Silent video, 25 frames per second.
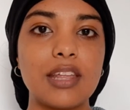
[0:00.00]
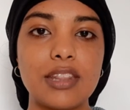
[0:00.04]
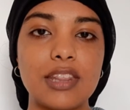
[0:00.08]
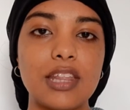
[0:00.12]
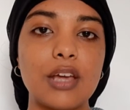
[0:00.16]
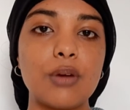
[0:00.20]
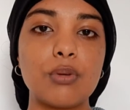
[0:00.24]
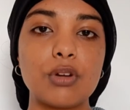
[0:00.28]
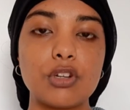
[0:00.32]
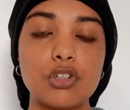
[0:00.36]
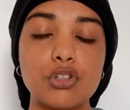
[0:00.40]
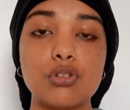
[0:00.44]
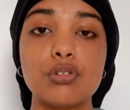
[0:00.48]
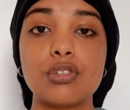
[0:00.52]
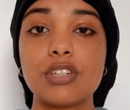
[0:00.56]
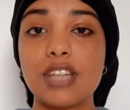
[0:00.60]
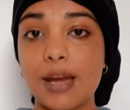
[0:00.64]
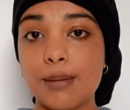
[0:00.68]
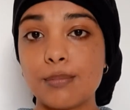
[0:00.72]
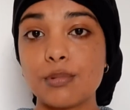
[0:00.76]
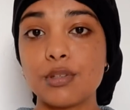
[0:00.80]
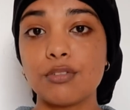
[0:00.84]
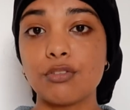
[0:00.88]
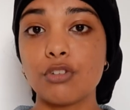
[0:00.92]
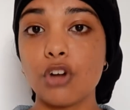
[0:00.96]
there were two
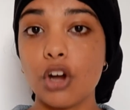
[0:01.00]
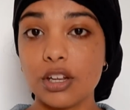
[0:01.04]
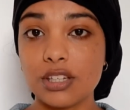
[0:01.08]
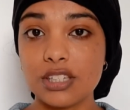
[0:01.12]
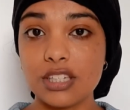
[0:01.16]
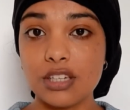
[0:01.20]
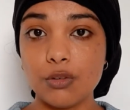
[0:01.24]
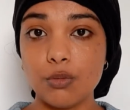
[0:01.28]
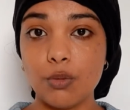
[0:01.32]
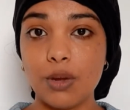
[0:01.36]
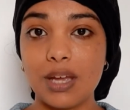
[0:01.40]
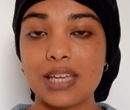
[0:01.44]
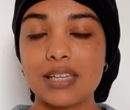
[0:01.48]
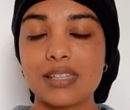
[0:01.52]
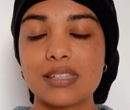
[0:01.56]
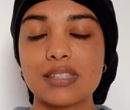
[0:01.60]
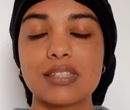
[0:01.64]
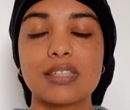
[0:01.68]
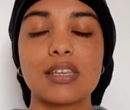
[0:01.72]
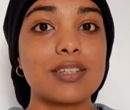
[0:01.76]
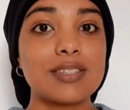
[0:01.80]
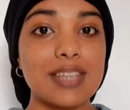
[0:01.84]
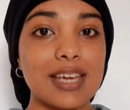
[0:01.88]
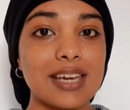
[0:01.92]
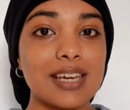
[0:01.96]
types of cotton wicks. The
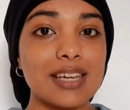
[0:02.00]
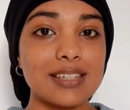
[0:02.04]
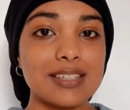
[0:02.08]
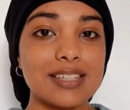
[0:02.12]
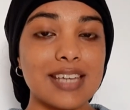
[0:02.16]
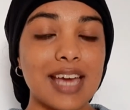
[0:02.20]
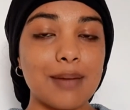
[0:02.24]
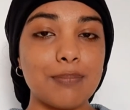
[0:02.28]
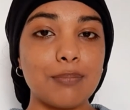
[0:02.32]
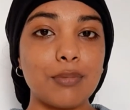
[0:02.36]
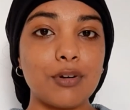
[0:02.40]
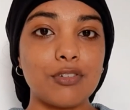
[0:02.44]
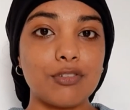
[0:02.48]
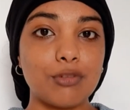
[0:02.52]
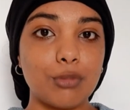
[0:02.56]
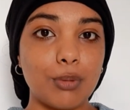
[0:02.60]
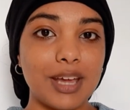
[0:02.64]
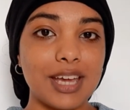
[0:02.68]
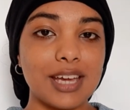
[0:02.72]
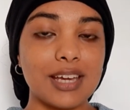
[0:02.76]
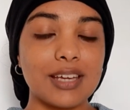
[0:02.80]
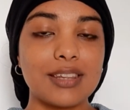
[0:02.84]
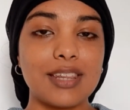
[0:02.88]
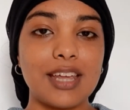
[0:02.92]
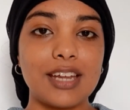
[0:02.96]
second type of
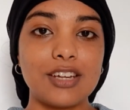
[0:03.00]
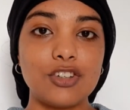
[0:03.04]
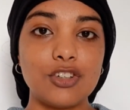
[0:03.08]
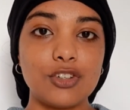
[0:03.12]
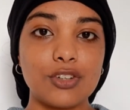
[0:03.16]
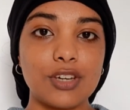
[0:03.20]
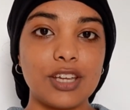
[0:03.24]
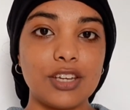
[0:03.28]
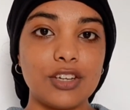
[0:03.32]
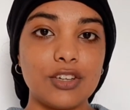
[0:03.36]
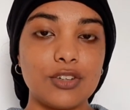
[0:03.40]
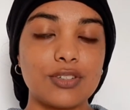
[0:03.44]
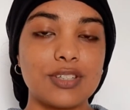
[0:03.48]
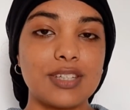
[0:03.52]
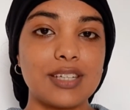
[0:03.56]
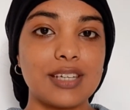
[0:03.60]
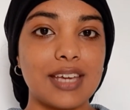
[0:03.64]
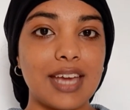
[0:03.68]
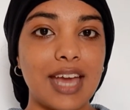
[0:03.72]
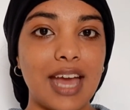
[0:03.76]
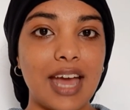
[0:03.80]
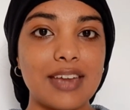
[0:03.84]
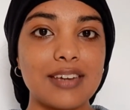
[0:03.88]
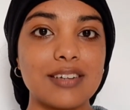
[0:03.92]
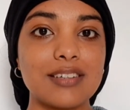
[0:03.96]
wick that you can use in
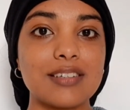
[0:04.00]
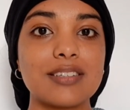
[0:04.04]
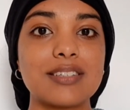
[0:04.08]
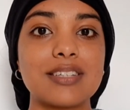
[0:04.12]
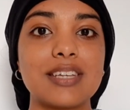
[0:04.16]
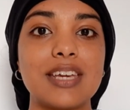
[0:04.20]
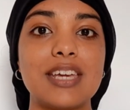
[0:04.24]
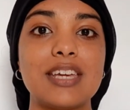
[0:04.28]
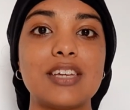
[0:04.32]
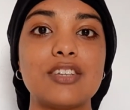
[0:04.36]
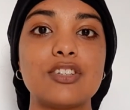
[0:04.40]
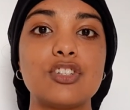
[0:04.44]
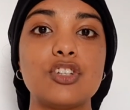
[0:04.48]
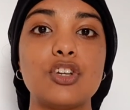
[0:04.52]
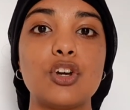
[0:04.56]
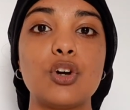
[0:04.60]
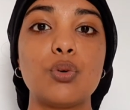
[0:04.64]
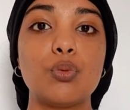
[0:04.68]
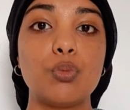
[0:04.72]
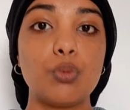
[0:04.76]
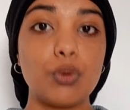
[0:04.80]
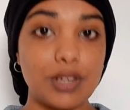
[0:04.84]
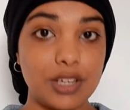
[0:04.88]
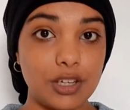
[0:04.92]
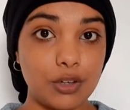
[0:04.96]
candles is your
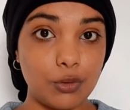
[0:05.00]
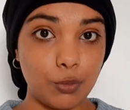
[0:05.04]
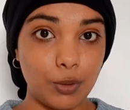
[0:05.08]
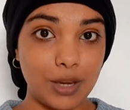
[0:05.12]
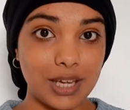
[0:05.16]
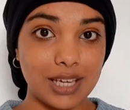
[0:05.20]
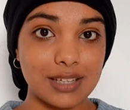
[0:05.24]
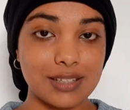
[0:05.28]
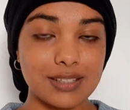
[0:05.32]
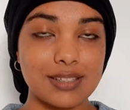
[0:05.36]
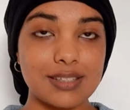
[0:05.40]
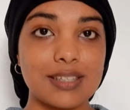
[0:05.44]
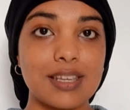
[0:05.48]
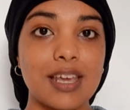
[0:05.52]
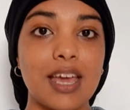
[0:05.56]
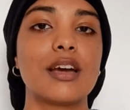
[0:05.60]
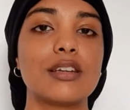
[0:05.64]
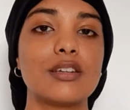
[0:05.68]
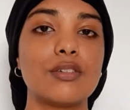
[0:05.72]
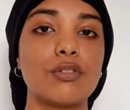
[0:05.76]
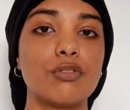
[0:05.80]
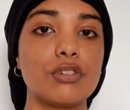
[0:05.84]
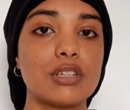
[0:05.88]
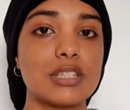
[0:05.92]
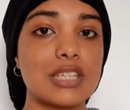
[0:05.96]
wooden wicks. There are
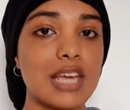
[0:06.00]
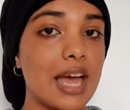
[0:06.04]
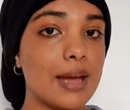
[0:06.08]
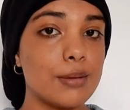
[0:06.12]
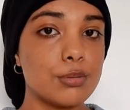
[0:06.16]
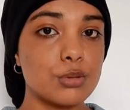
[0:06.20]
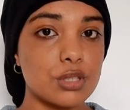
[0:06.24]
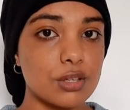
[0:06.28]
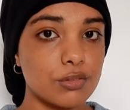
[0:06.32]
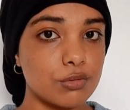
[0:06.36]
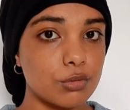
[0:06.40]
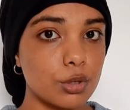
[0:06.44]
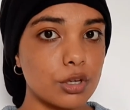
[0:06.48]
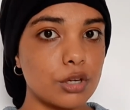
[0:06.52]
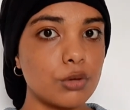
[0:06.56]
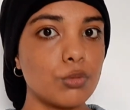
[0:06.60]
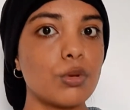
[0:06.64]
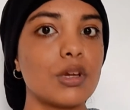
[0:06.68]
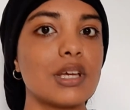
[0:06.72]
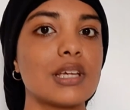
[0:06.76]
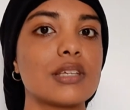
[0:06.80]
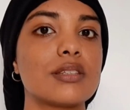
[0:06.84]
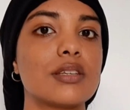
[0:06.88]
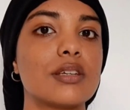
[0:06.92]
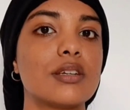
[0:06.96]
different types of wooden
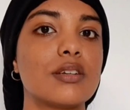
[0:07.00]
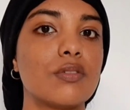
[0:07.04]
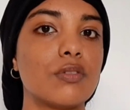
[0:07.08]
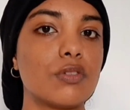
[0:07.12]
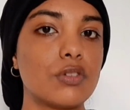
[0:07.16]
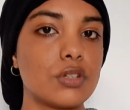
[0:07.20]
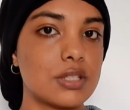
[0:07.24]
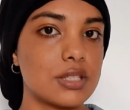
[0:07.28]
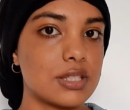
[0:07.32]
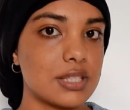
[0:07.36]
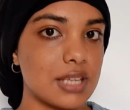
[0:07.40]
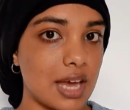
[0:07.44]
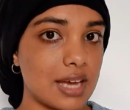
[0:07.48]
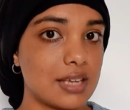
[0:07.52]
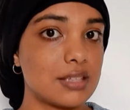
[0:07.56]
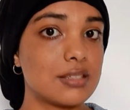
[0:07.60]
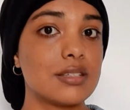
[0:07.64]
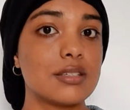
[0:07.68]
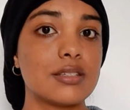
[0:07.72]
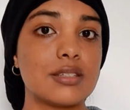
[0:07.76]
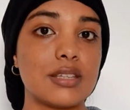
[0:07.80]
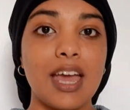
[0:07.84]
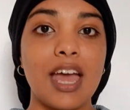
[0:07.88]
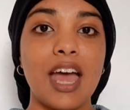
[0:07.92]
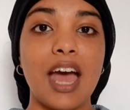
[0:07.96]
wicks and different
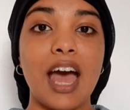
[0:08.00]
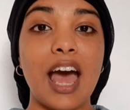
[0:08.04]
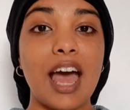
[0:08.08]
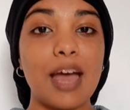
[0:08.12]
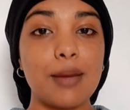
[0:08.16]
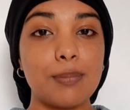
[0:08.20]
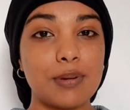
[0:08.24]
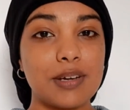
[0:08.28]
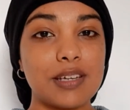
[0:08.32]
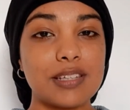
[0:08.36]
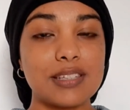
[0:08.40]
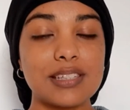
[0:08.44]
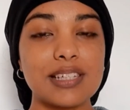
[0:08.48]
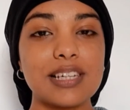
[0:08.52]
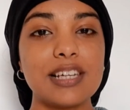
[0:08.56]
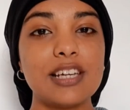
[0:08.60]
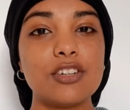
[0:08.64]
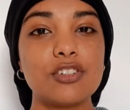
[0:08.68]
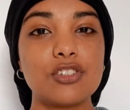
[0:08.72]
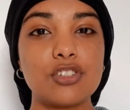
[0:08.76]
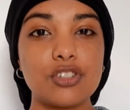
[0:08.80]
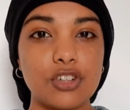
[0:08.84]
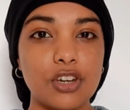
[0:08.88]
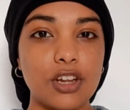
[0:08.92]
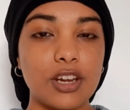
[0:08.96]
sizes. I personally
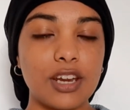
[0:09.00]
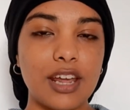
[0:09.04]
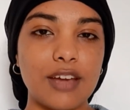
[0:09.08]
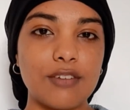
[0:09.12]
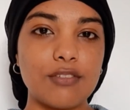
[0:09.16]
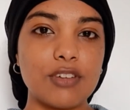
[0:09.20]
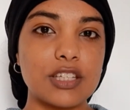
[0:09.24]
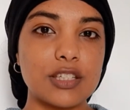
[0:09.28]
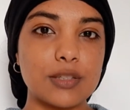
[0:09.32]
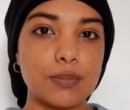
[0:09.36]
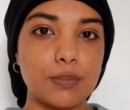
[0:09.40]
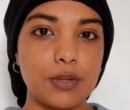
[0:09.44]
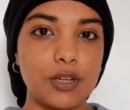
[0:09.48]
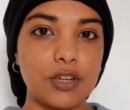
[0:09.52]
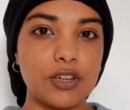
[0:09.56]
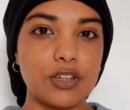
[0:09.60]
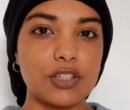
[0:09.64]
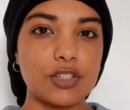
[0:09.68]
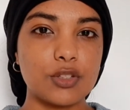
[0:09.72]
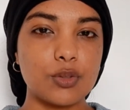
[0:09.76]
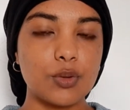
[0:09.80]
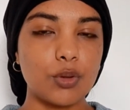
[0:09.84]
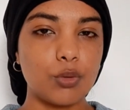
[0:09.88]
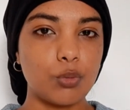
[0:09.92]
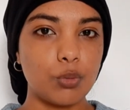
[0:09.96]
do not have
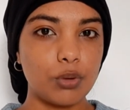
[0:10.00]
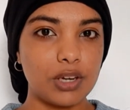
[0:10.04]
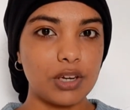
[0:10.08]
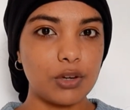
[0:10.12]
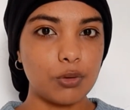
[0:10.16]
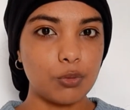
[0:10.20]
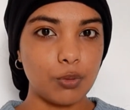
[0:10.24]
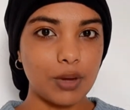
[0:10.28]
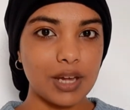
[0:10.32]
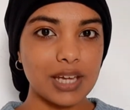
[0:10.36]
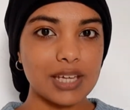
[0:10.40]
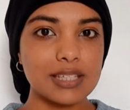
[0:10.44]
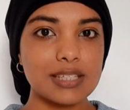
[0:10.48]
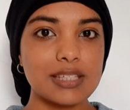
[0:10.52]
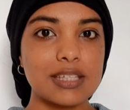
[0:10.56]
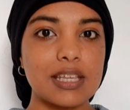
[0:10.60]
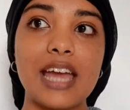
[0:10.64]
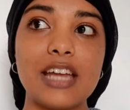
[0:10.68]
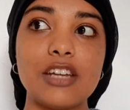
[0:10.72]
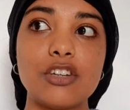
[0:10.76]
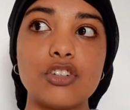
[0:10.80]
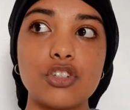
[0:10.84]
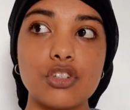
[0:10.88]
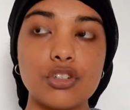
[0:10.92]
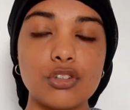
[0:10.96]
experience with wooden wicks. I
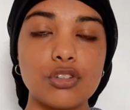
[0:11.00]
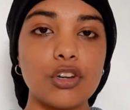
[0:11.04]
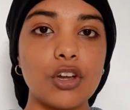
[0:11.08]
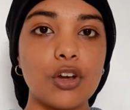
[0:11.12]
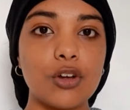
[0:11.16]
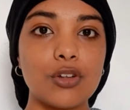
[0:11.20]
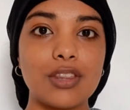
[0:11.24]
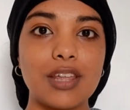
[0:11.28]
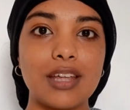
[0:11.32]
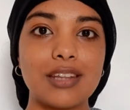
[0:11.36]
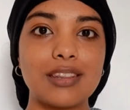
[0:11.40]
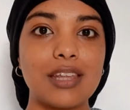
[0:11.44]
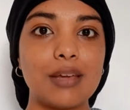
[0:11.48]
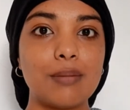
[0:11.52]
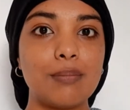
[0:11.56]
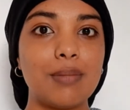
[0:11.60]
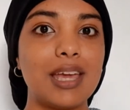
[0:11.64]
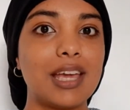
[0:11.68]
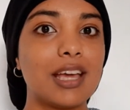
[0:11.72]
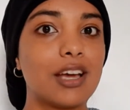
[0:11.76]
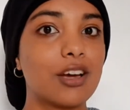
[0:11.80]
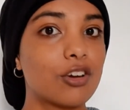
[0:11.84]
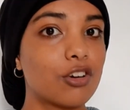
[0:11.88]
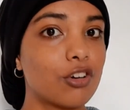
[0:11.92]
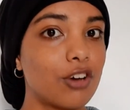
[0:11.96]
do know that they make
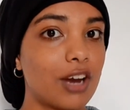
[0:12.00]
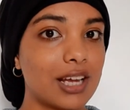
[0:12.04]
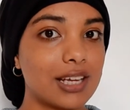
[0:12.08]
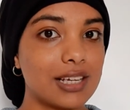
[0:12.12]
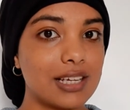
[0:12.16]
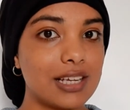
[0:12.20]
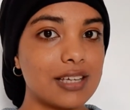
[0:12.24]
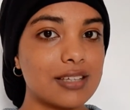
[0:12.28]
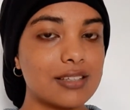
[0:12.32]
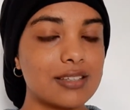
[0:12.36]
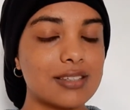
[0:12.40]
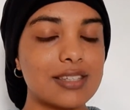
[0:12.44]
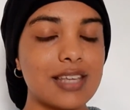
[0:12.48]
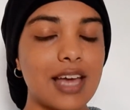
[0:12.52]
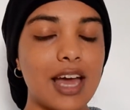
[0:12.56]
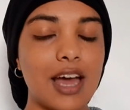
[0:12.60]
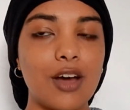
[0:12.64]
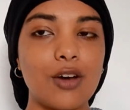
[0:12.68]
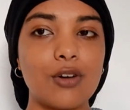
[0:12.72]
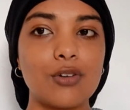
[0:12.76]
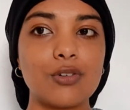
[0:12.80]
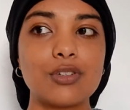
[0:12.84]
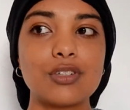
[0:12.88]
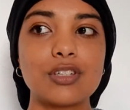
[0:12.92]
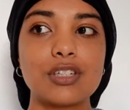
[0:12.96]
a crackling
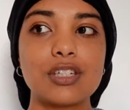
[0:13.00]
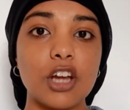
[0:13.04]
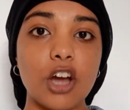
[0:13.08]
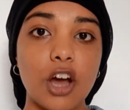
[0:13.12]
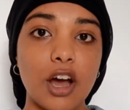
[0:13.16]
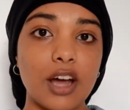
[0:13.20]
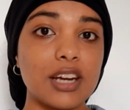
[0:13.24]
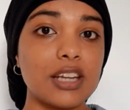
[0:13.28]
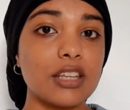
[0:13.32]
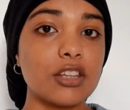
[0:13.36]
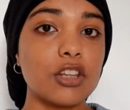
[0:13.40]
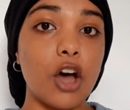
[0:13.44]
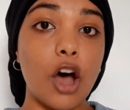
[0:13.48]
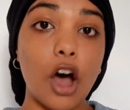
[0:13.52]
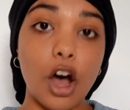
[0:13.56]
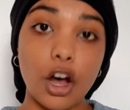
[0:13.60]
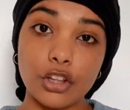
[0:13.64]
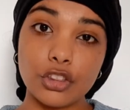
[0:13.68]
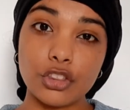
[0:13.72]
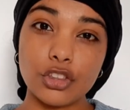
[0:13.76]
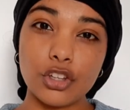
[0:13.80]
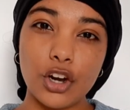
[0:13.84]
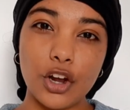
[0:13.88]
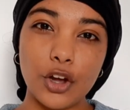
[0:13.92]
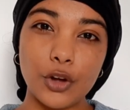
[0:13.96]
sound. Regarding the
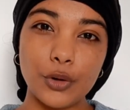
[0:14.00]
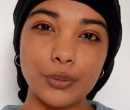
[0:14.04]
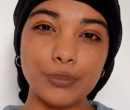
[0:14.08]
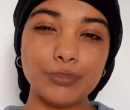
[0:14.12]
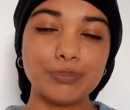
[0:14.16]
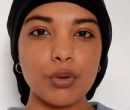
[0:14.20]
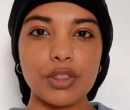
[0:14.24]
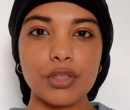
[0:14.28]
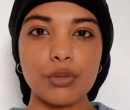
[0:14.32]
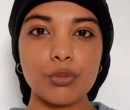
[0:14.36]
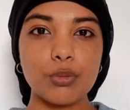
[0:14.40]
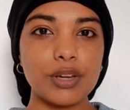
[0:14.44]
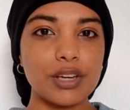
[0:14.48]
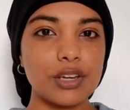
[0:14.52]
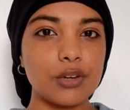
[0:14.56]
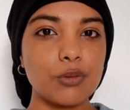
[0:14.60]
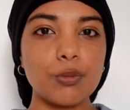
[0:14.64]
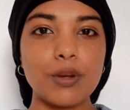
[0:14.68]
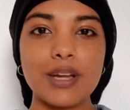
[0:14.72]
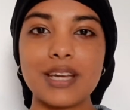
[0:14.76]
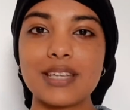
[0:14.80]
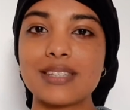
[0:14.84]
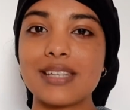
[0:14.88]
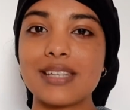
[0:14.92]
hot throw with wooden wicks,